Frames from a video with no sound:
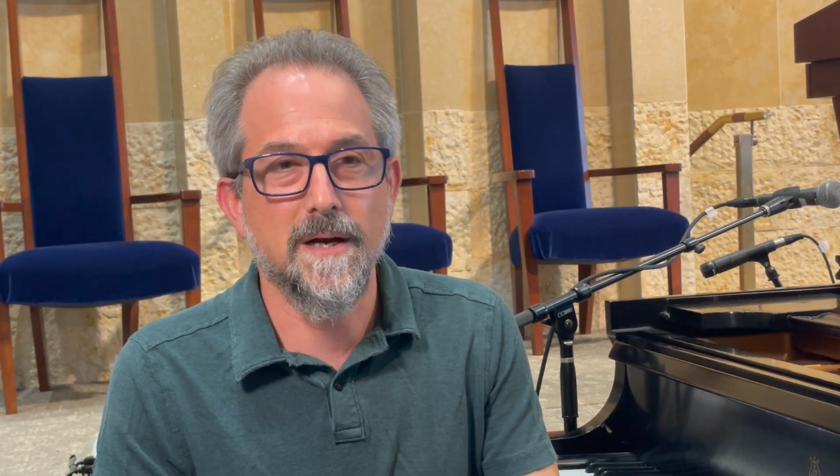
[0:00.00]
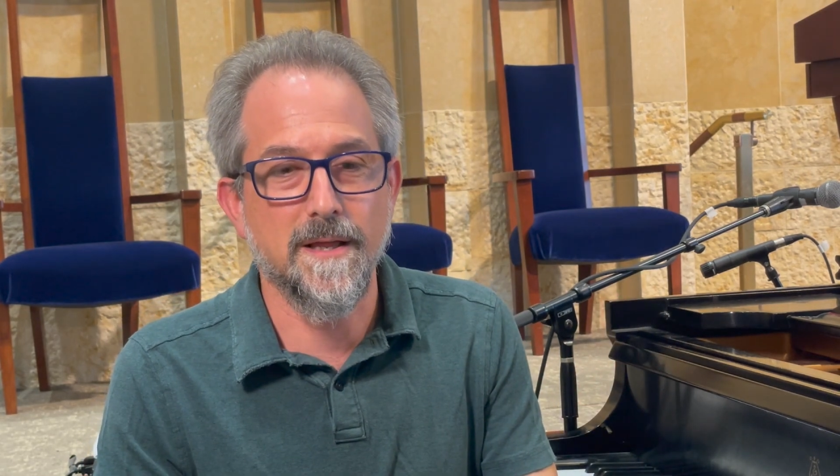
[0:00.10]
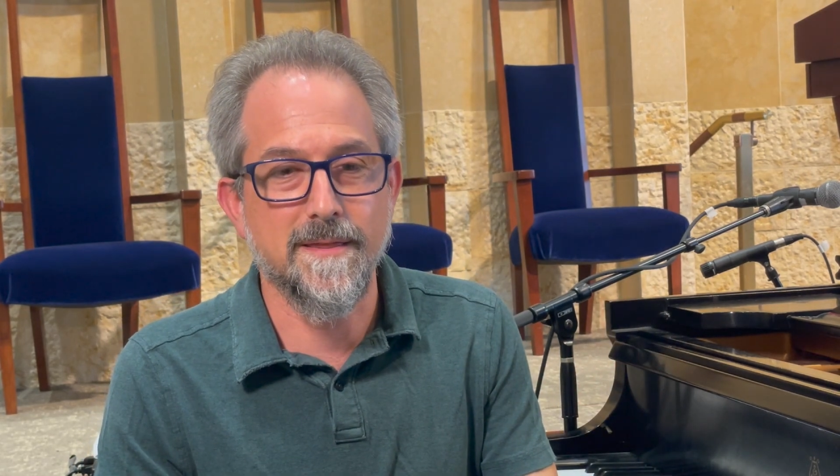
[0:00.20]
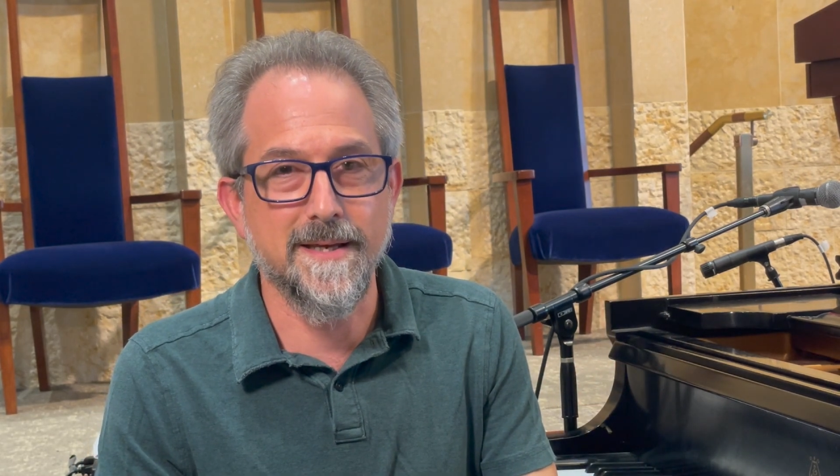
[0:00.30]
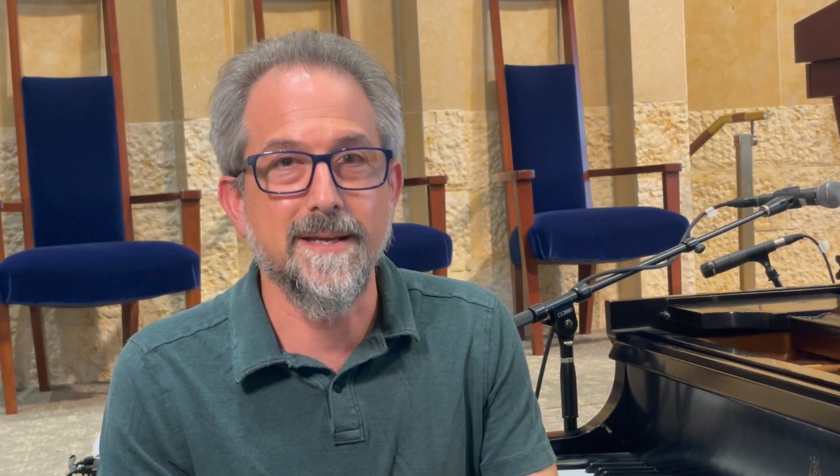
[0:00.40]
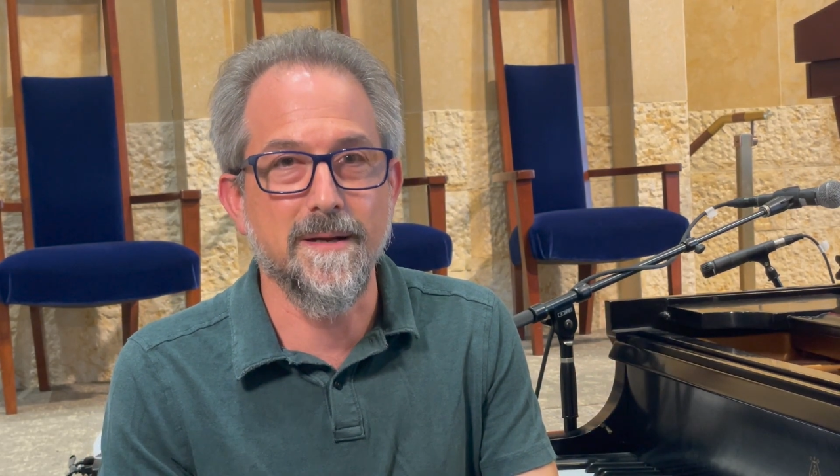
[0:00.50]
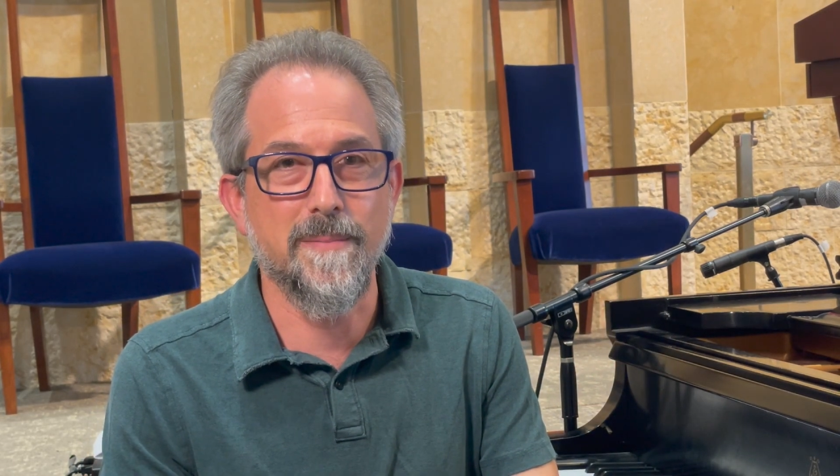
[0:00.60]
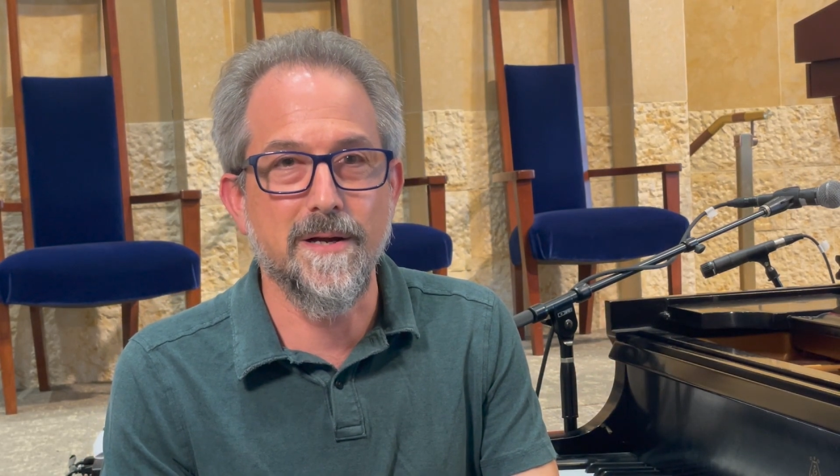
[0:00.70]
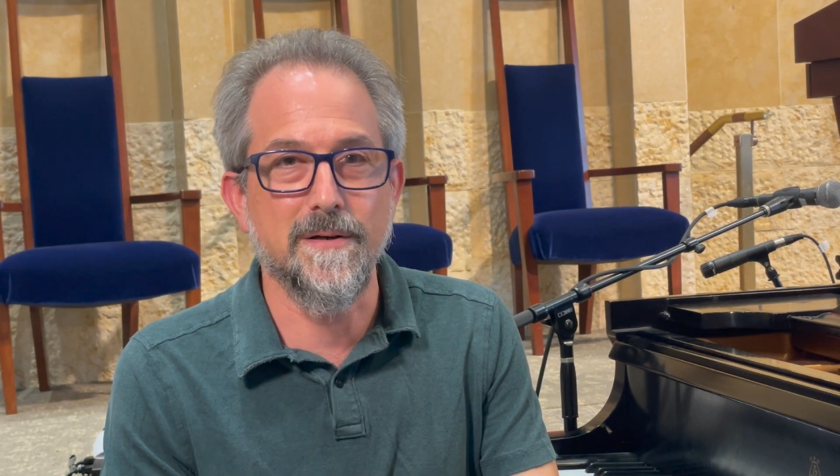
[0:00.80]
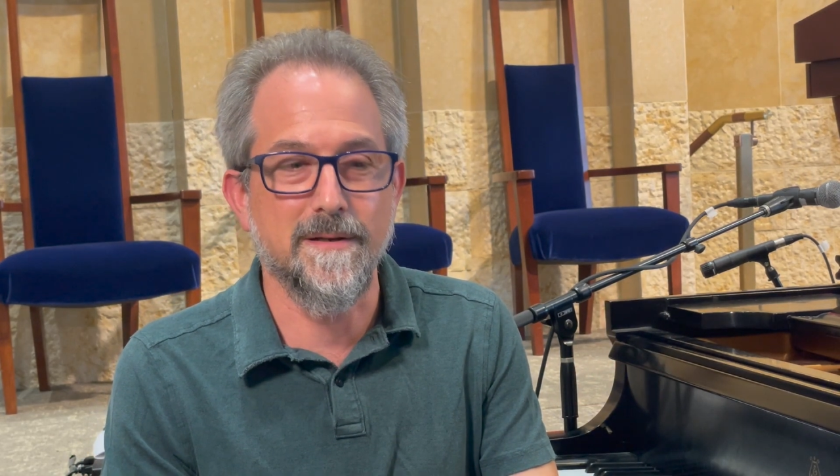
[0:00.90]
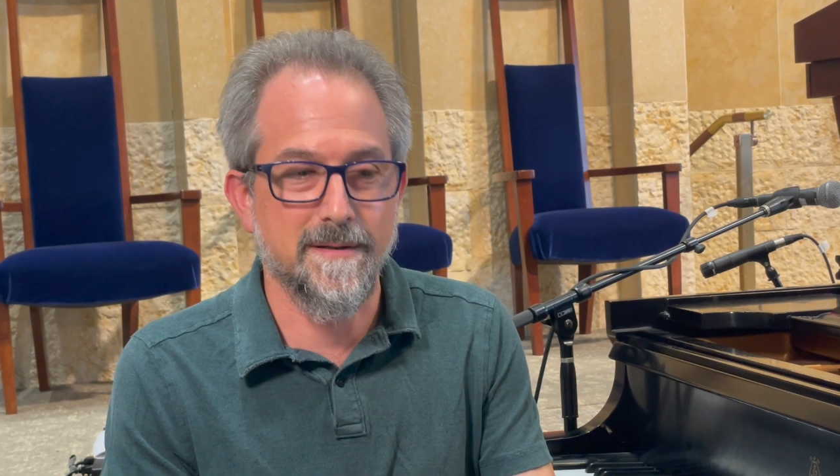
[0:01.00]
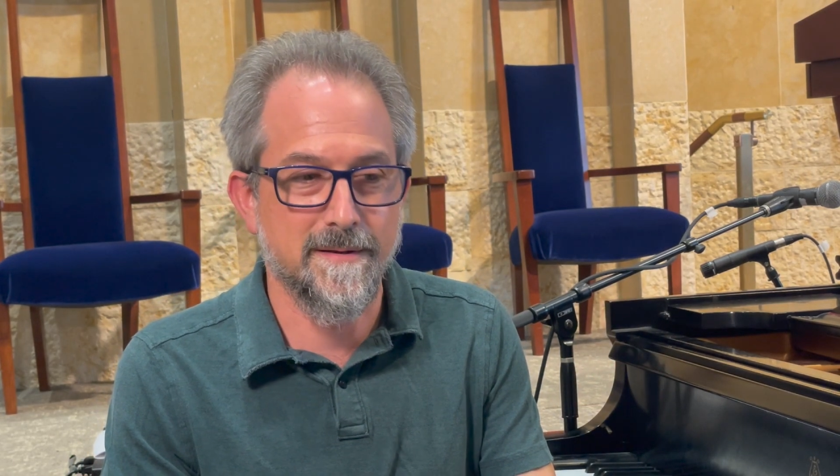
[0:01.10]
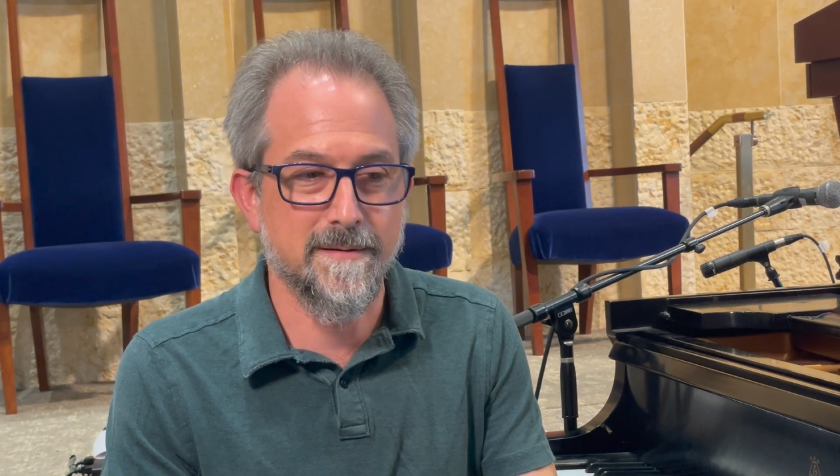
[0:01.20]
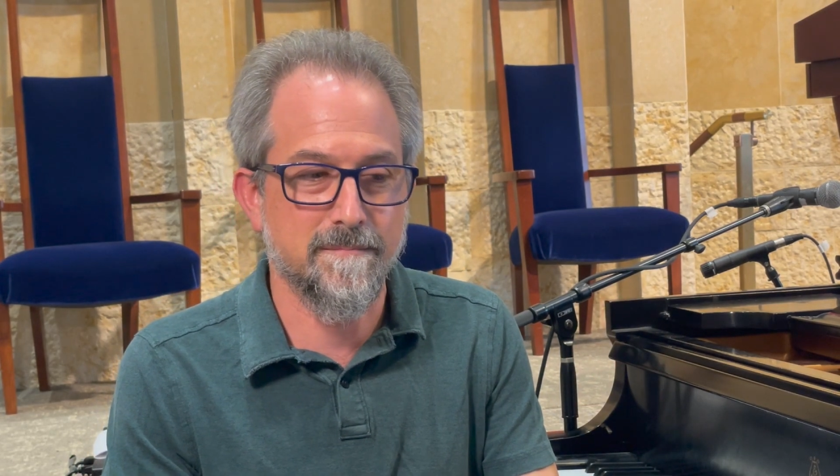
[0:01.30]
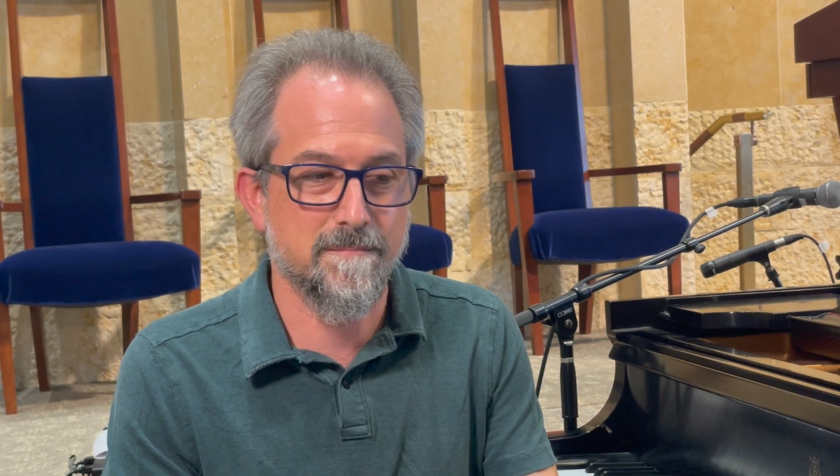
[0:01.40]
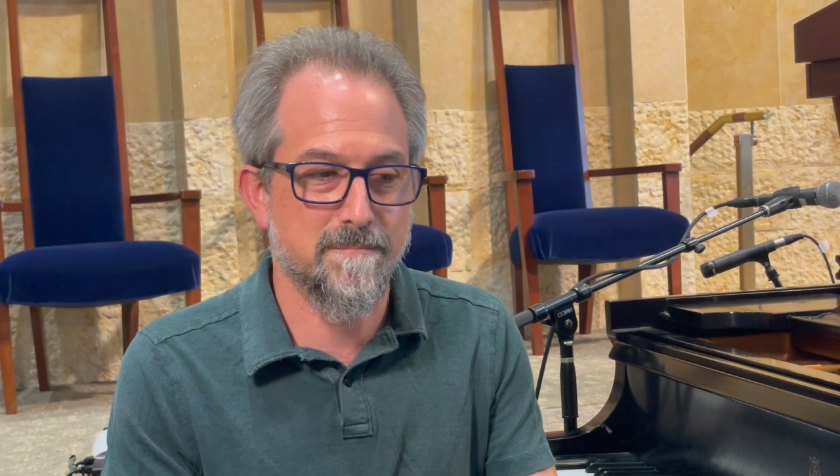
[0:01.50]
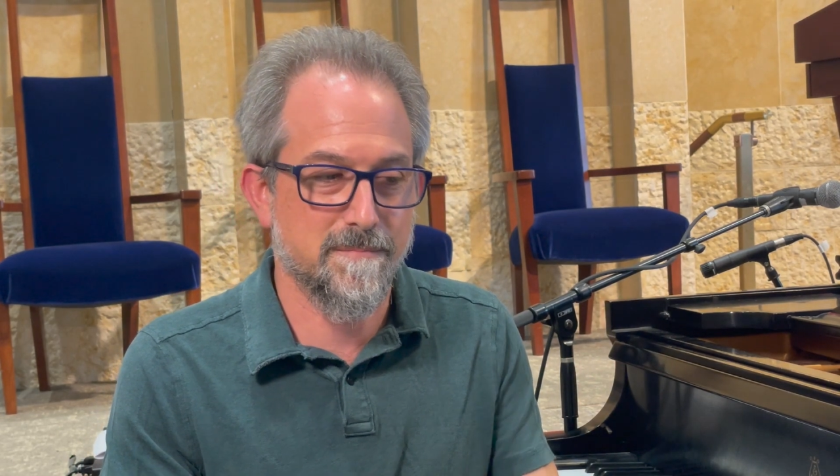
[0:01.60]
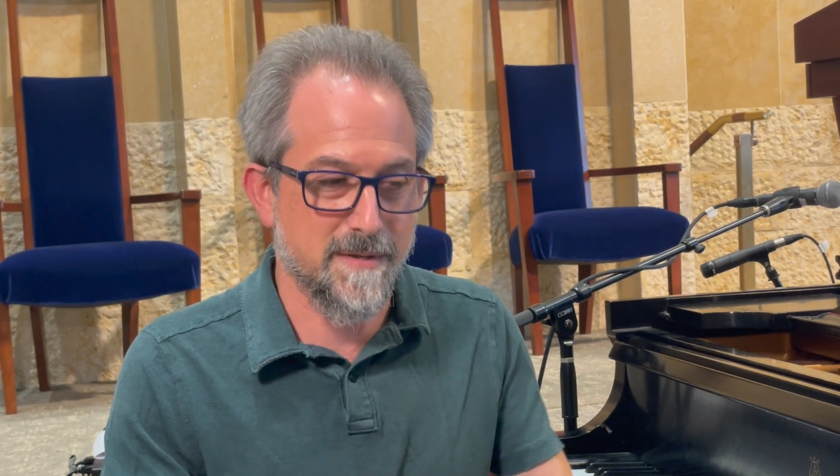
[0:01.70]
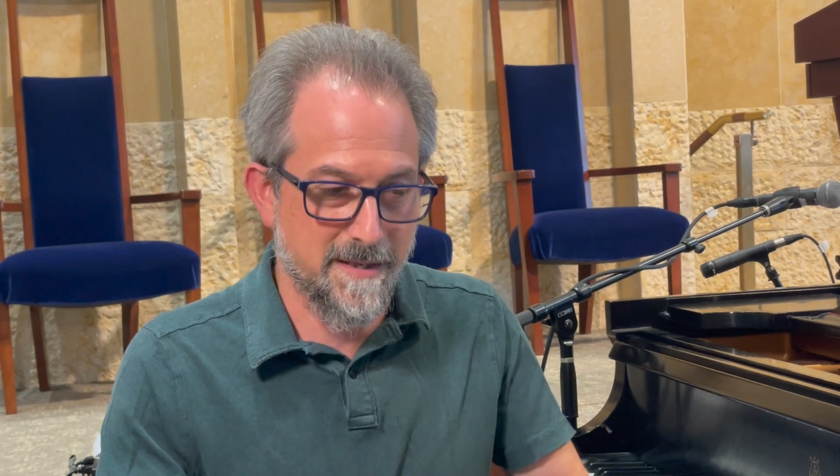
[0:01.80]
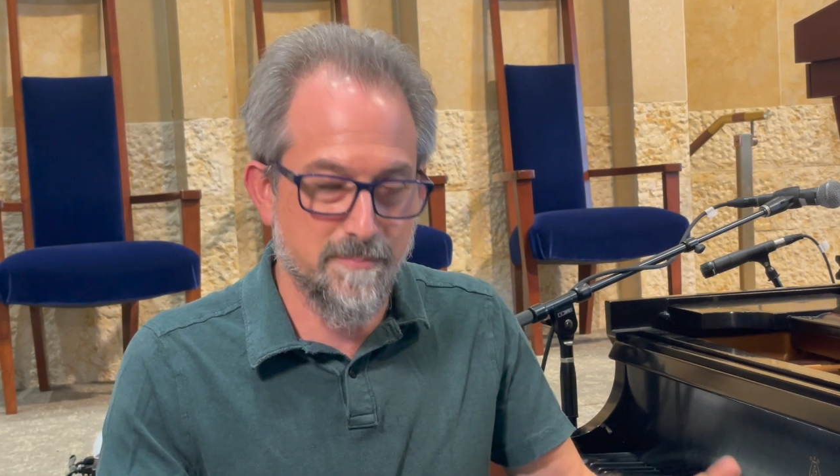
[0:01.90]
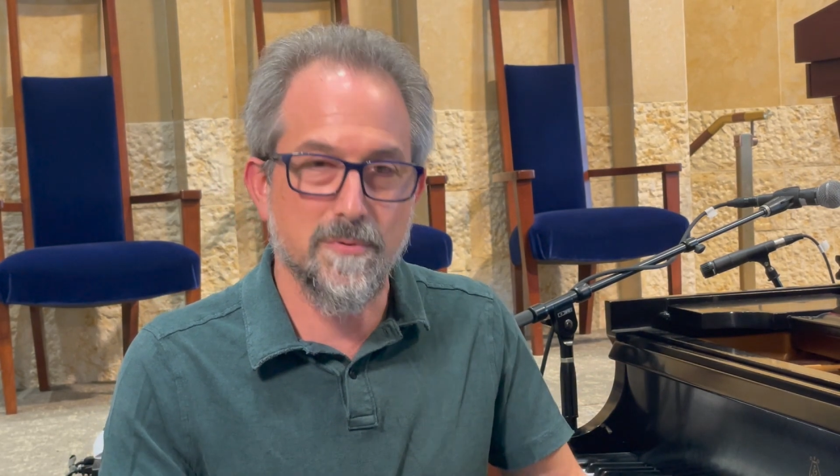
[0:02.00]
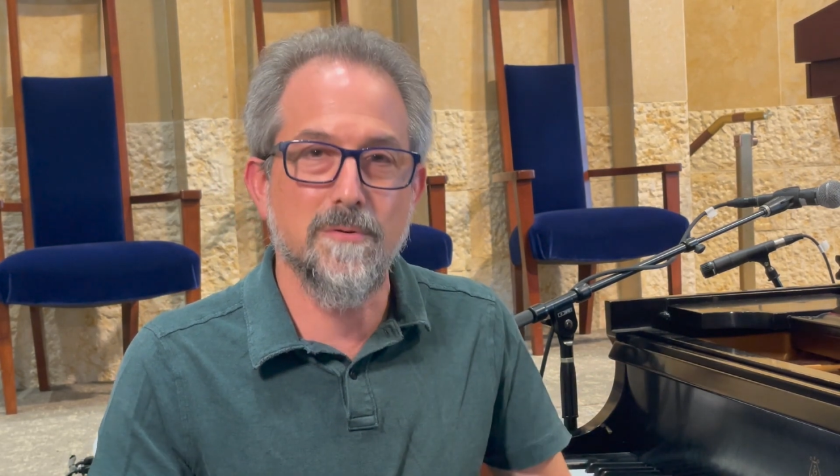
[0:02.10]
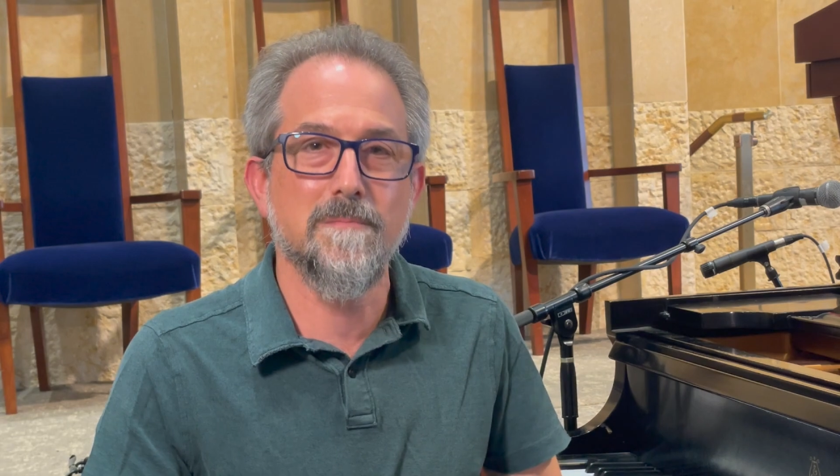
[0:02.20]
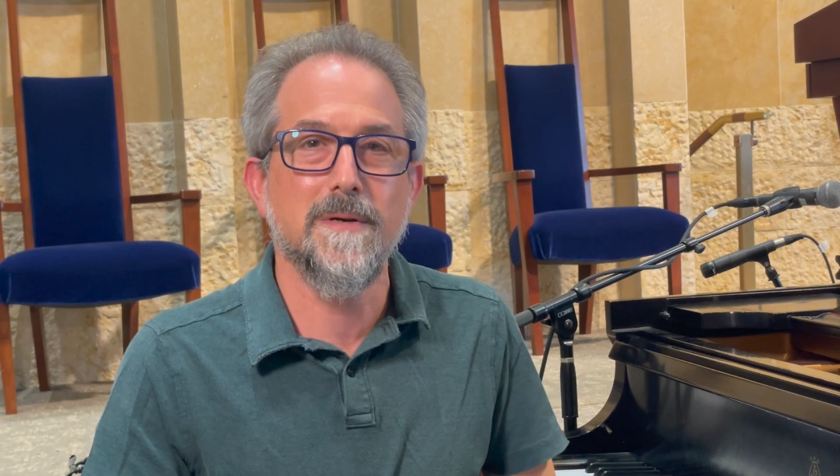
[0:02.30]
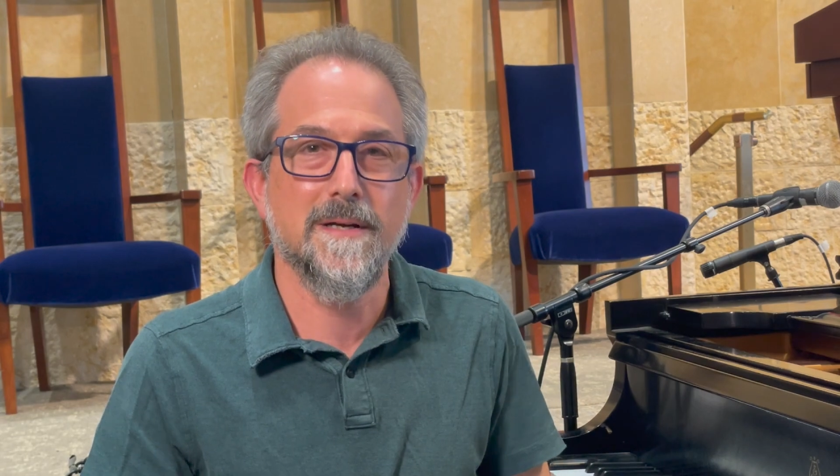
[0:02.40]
thinking about the Hebrew,